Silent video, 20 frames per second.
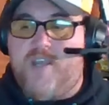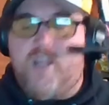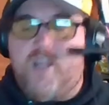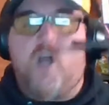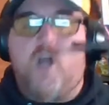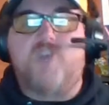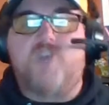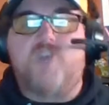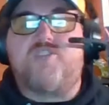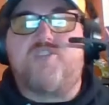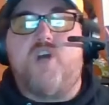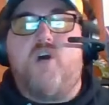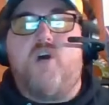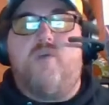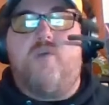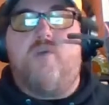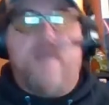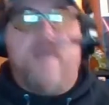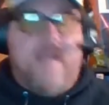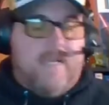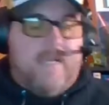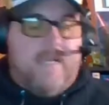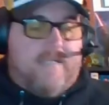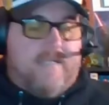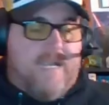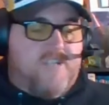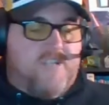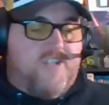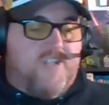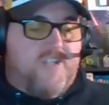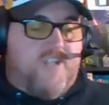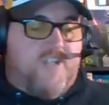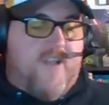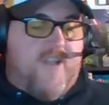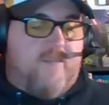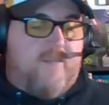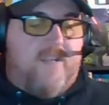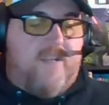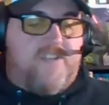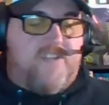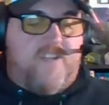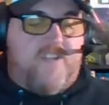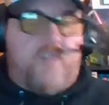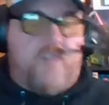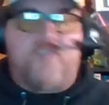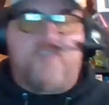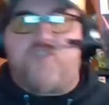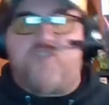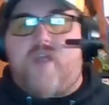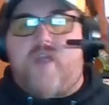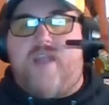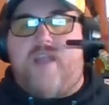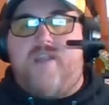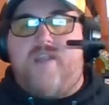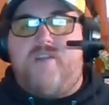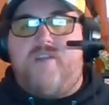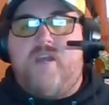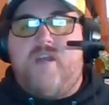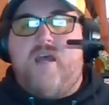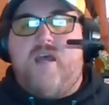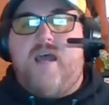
And also, ladies and gentlemen, the Steelers traded